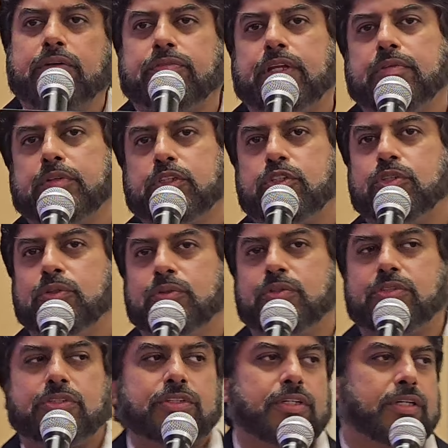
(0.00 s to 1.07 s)
wife, they will
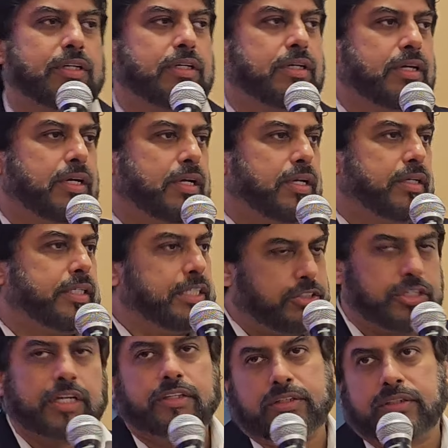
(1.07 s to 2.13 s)
choose
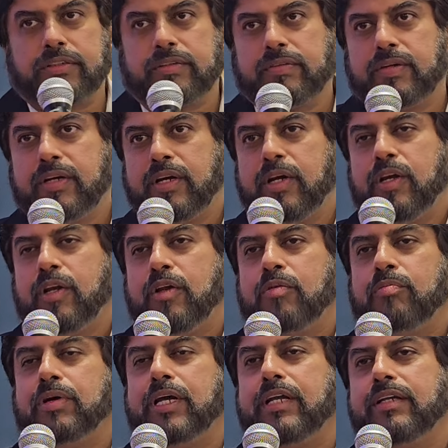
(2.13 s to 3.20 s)
each other.
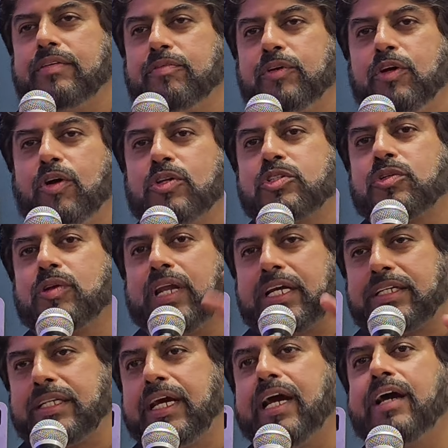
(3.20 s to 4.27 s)
But we also
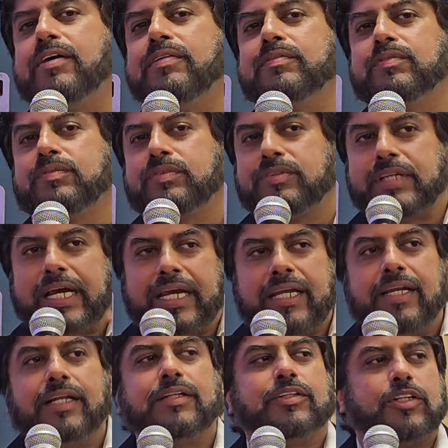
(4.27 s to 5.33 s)
like to have
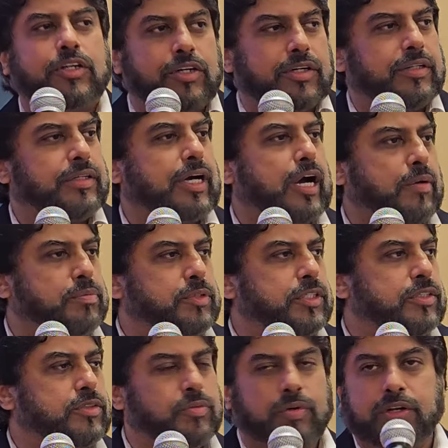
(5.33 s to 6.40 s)
second and third
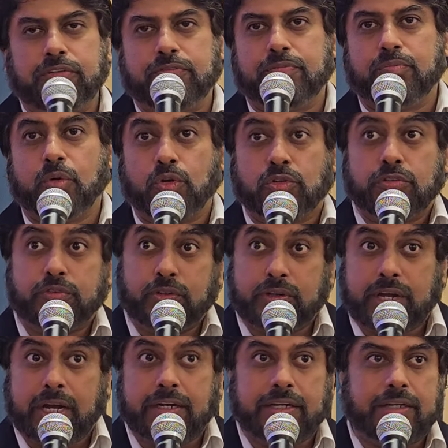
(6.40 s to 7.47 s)
options. What if both of
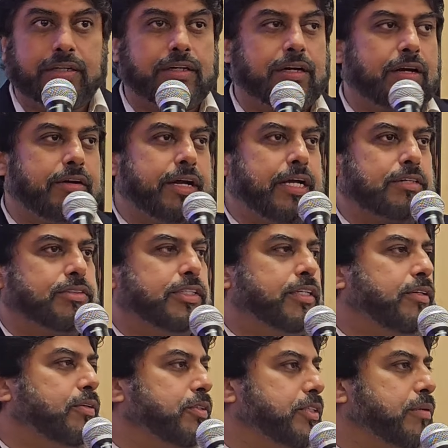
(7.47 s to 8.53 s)
you died in a car
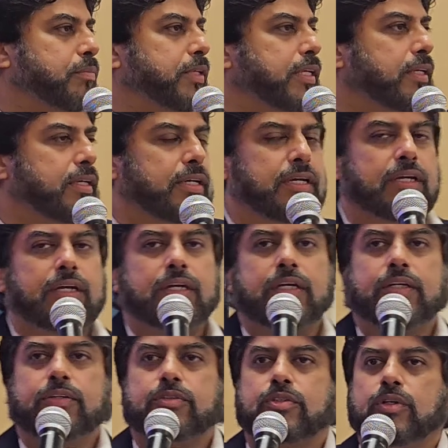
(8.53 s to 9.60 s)
accident or something?
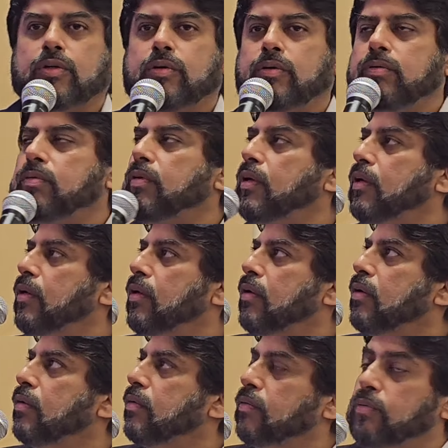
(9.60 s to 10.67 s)
So
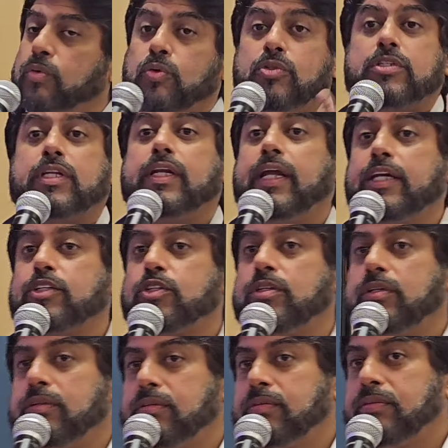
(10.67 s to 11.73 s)
who's the
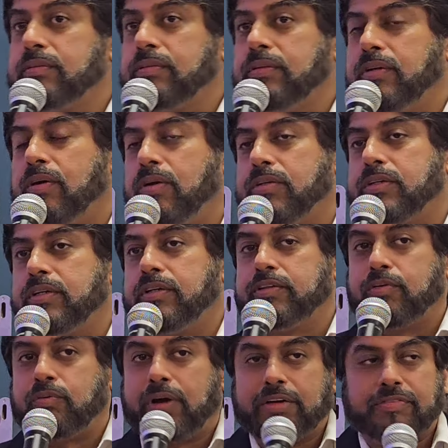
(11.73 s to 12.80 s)
next, you know, alter? If
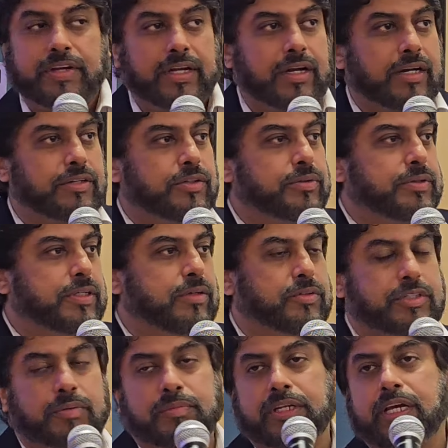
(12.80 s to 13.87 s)
the wife cannot do it
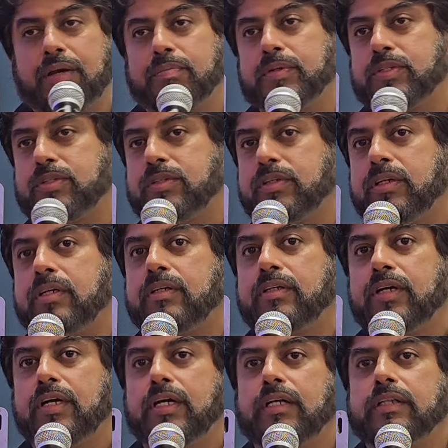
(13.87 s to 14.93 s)
or something happens to
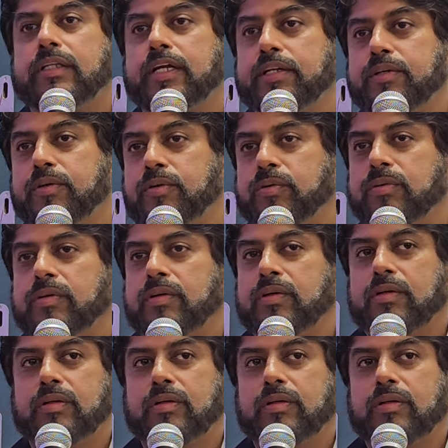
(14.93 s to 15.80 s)
her, then who?